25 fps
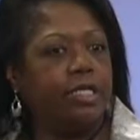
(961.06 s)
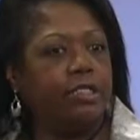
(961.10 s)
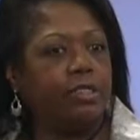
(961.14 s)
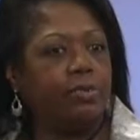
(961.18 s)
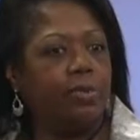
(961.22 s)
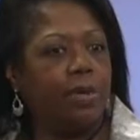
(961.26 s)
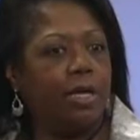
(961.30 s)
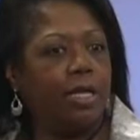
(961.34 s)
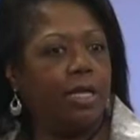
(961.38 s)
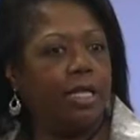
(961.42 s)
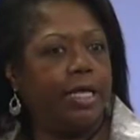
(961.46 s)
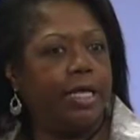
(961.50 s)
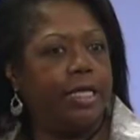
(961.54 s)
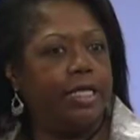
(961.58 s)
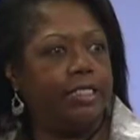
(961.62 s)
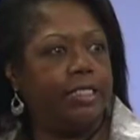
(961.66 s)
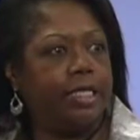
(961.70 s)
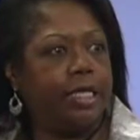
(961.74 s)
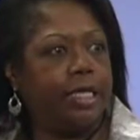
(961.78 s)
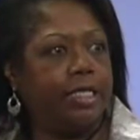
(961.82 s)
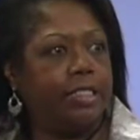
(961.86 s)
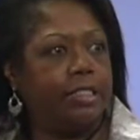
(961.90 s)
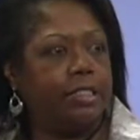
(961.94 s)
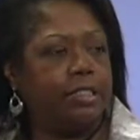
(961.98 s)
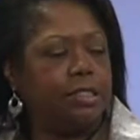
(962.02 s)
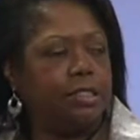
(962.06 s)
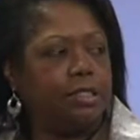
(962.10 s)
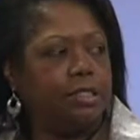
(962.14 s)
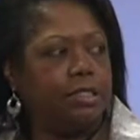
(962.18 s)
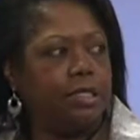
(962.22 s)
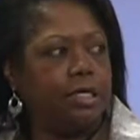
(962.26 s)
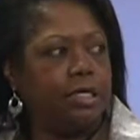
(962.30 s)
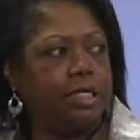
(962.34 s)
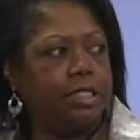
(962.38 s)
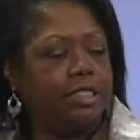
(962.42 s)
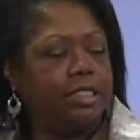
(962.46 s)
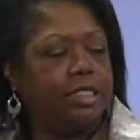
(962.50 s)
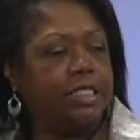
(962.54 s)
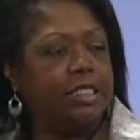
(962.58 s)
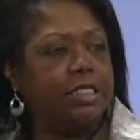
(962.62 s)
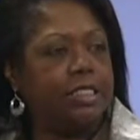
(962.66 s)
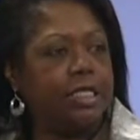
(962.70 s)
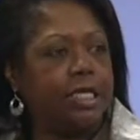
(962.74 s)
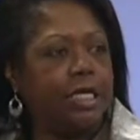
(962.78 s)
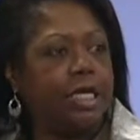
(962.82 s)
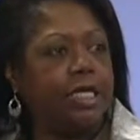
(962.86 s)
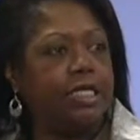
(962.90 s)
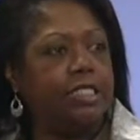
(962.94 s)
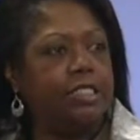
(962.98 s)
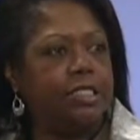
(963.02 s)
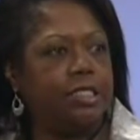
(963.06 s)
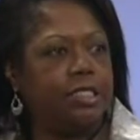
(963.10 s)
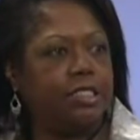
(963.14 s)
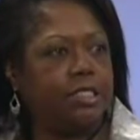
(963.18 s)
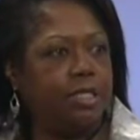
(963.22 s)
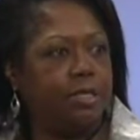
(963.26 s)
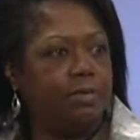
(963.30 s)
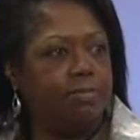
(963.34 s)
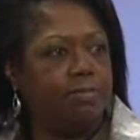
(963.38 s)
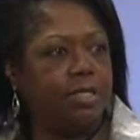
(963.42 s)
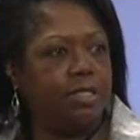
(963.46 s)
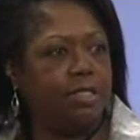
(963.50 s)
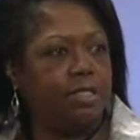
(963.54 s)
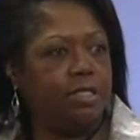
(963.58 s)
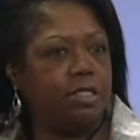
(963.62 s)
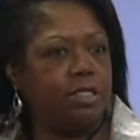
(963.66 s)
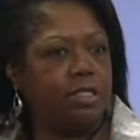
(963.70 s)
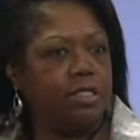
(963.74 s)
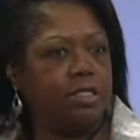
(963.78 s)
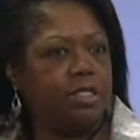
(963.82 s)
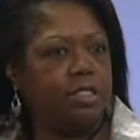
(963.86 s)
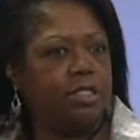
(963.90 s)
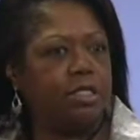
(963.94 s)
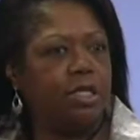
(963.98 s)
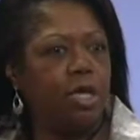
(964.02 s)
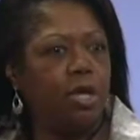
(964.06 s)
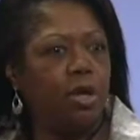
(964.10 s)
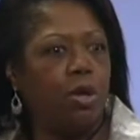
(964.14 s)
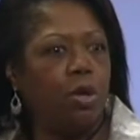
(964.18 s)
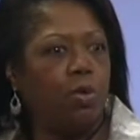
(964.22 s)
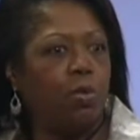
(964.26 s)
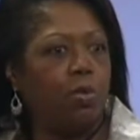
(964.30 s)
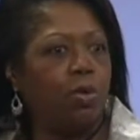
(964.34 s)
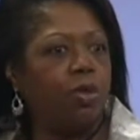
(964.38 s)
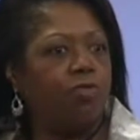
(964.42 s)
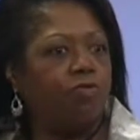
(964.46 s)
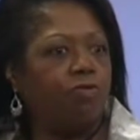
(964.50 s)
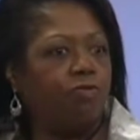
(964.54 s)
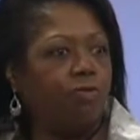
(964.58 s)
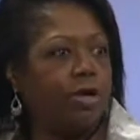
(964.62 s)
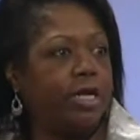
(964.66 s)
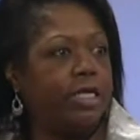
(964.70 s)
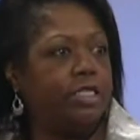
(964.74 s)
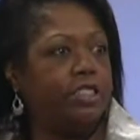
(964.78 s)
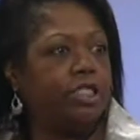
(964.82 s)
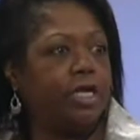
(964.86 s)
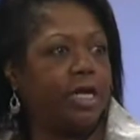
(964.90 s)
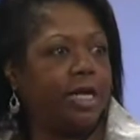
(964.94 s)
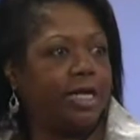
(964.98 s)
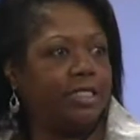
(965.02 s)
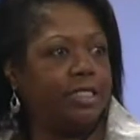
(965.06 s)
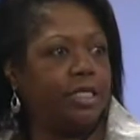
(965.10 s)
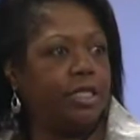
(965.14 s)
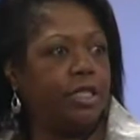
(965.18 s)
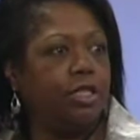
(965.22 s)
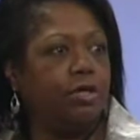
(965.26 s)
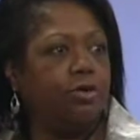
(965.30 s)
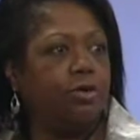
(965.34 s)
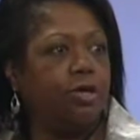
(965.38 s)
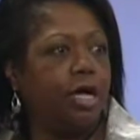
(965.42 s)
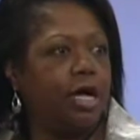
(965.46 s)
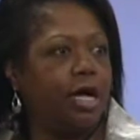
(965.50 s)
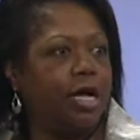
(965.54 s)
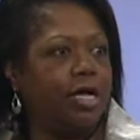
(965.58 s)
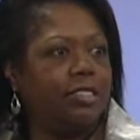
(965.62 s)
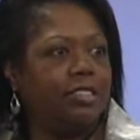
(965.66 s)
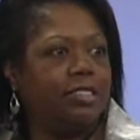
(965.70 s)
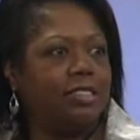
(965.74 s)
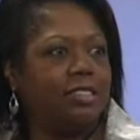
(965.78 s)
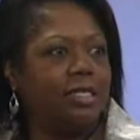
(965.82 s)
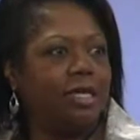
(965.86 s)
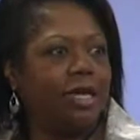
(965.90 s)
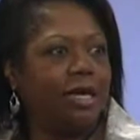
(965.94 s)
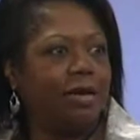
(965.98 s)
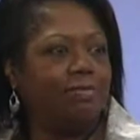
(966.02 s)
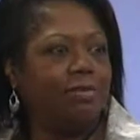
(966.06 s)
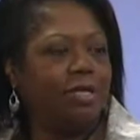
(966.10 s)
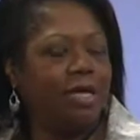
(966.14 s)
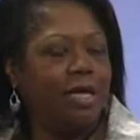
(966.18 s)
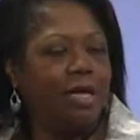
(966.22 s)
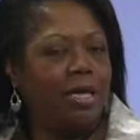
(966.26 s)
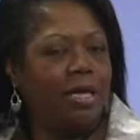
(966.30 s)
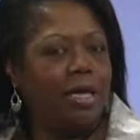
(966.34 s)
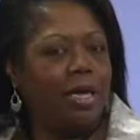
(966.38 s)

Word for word: as well as assisting existing businesses with franchising their concept.